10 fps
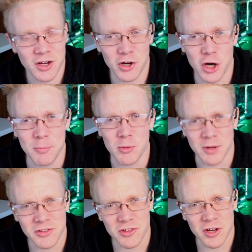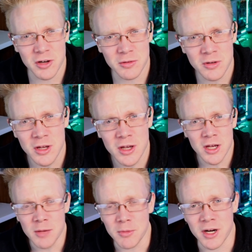a couple months ago,
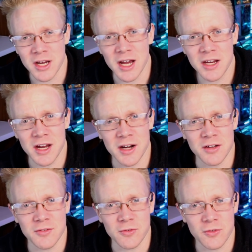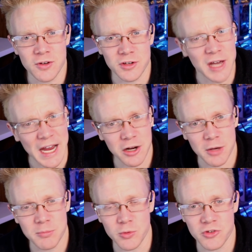but I got kind of tied
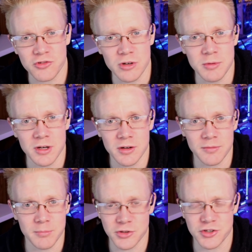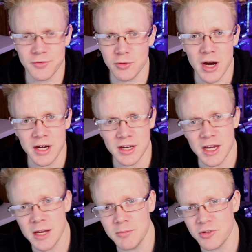up with streaming a bunch of variety
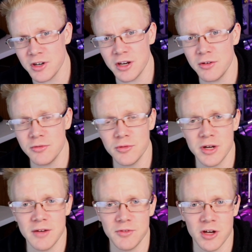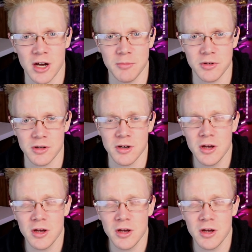games and I didn't really have time to